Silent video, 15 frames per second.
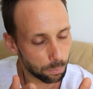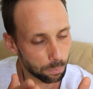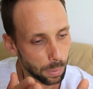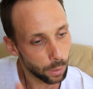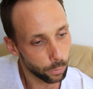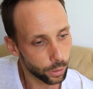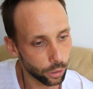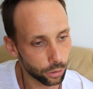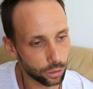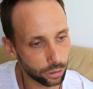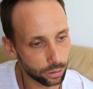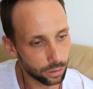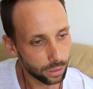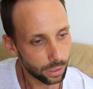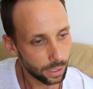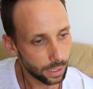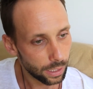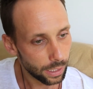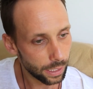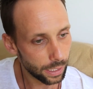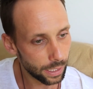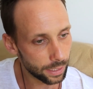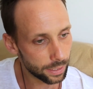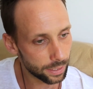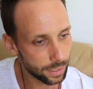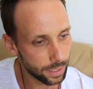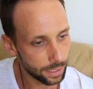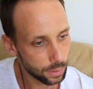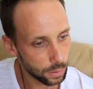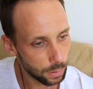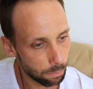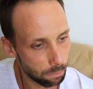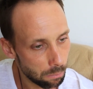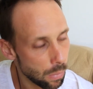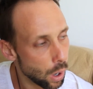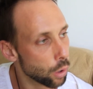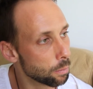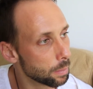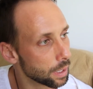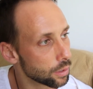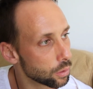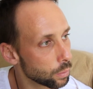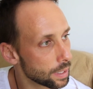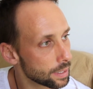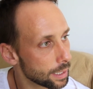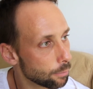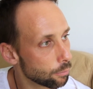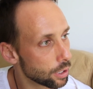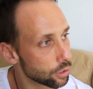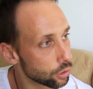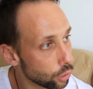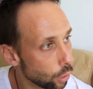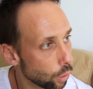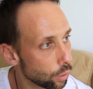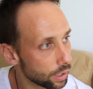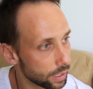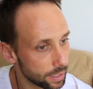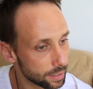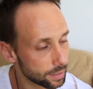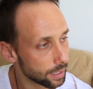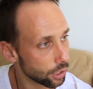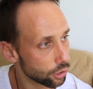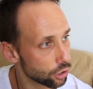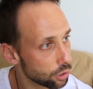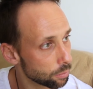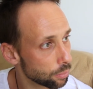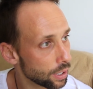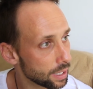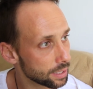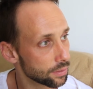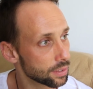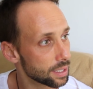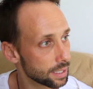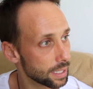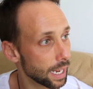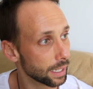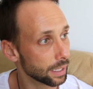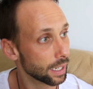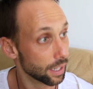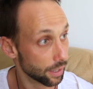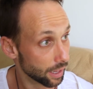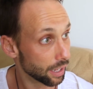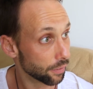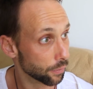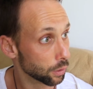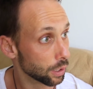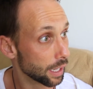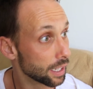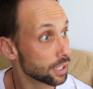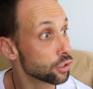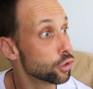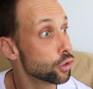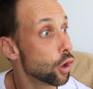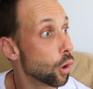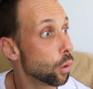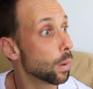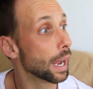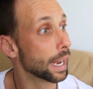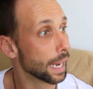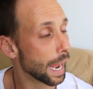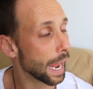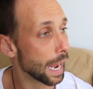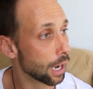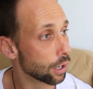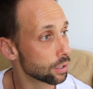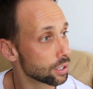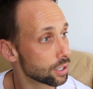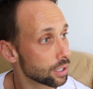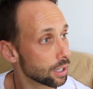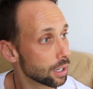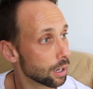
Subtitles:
periodical. It's this moment where someone's caught in such a depressive state that they feel like there's no way out.